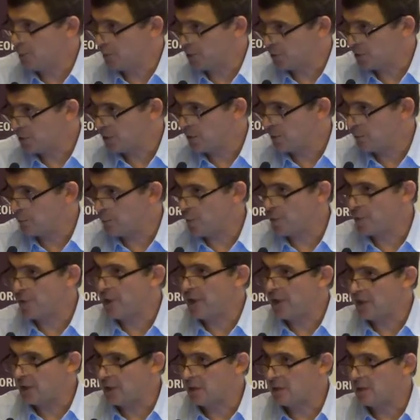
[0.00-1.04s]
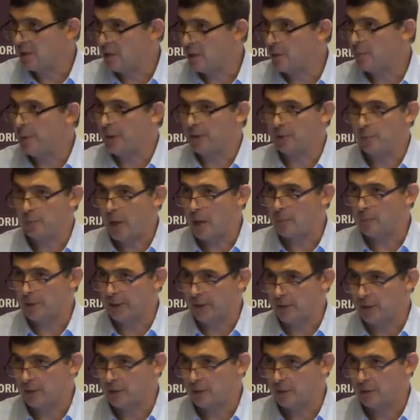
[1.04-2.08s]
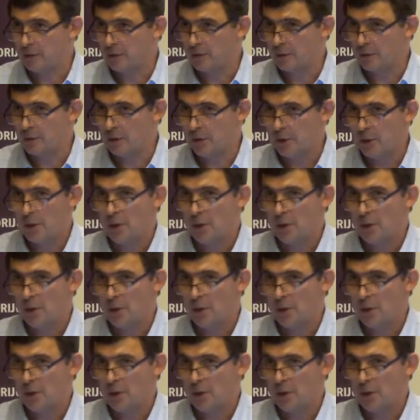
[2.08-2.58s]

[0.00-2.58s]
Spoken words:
instrument for thinking about the public.